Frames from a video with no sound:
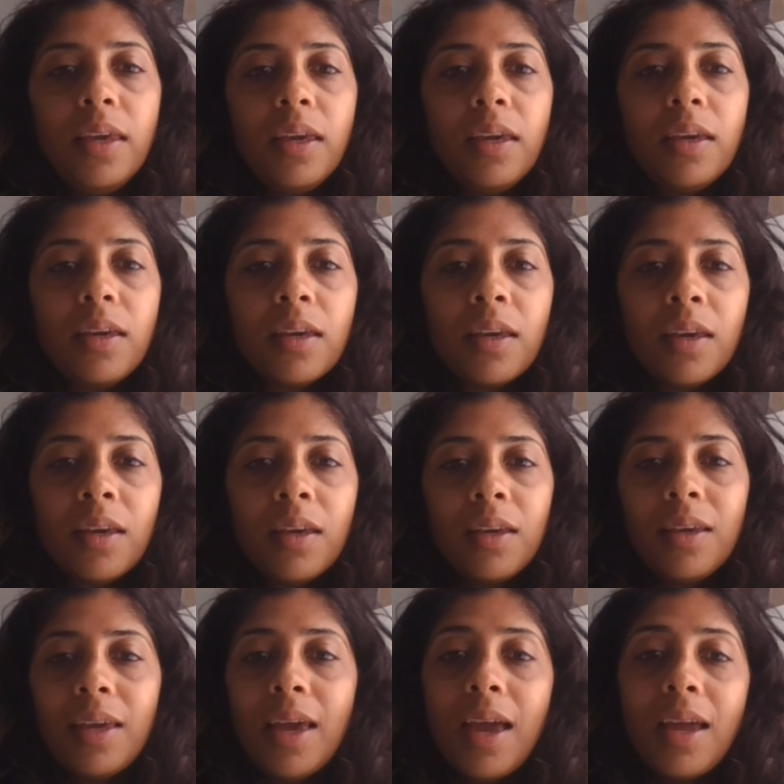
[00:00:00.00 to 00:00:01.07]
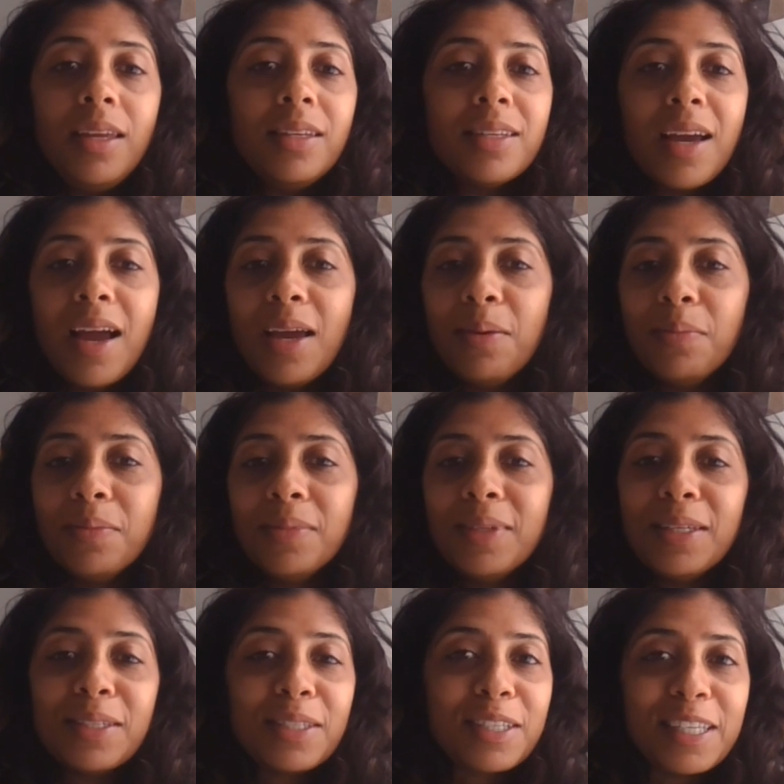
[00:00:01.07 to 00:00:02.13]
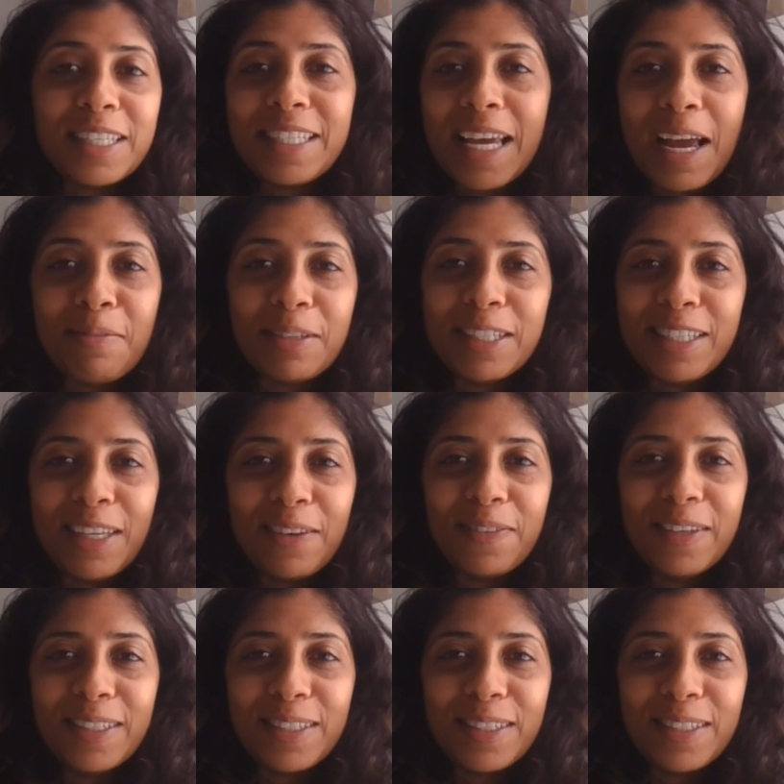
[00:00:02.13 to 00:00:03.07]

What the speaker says: think any time is a good time to see a